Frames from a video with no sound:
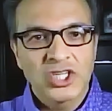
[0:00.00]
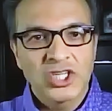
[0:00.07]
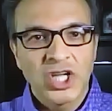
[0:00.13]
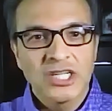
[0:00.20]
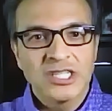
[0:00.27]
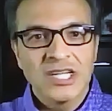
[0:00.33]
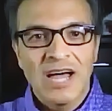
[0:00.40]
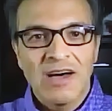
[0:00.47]

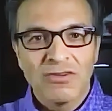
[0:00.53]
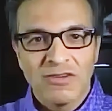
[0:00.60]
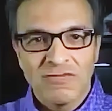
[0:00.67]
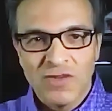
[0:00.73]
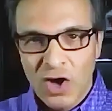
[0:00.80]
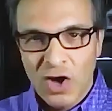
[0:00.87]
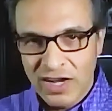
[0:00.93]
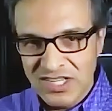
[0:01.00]
shutdown of
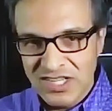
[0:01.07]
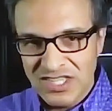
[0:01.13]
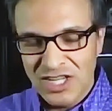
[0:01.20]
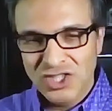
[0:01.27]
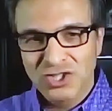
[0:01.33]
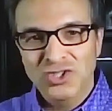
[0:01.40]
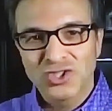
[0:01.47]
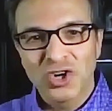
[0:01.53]

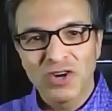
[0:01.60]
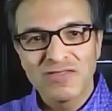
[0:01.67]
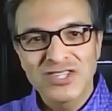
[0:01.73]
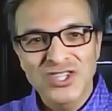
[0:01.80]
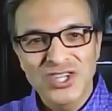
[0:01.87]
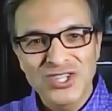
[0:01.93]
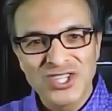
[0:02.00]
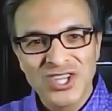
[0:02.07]
non-essential
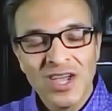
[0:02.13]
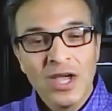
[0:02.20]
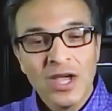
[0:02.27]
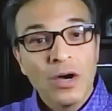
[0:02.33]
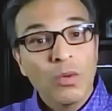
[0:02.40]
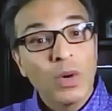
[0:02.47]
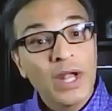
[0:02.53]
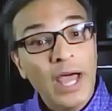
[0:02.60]
services
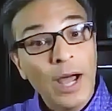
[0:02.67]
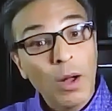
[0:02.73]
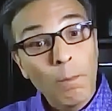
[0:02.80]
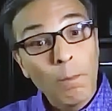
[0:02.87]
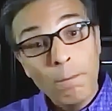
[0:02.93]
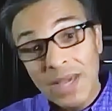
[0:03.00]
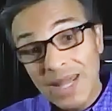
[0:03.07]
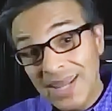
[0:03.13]
would
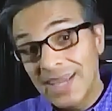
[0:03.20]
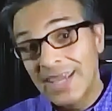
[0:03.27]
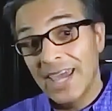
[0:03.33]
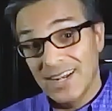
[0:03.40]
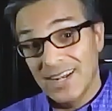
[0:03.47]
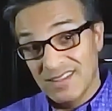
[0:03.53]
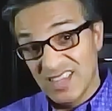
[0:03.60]
help mitigate